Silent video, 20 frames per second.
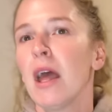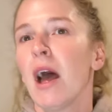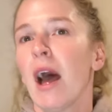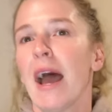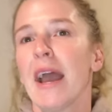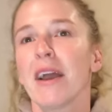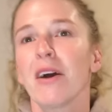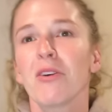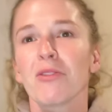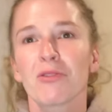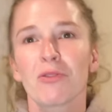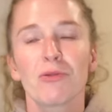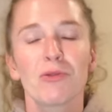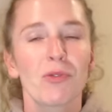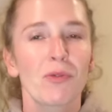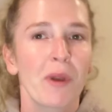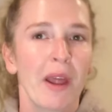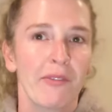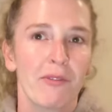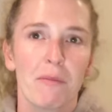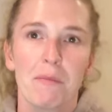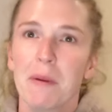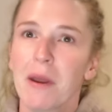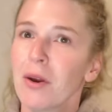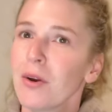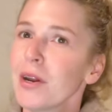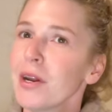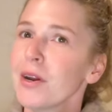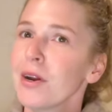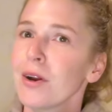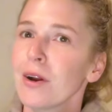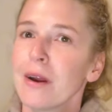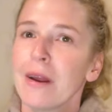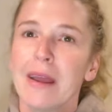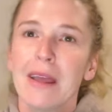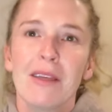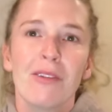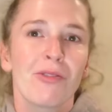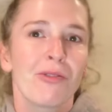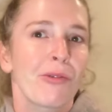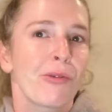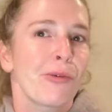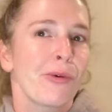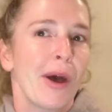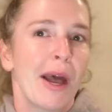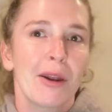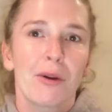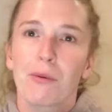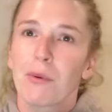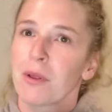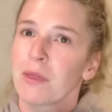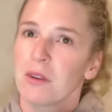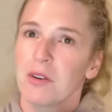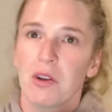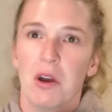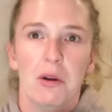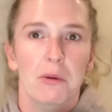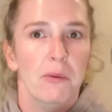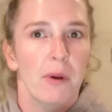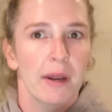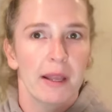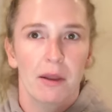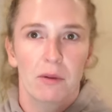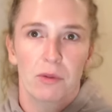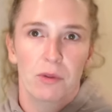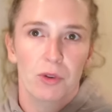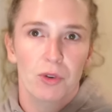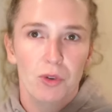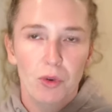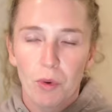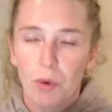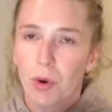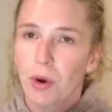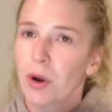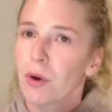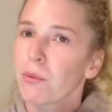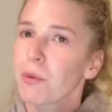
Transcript: I also don't have a barrier, so I don't want the dog running out the door.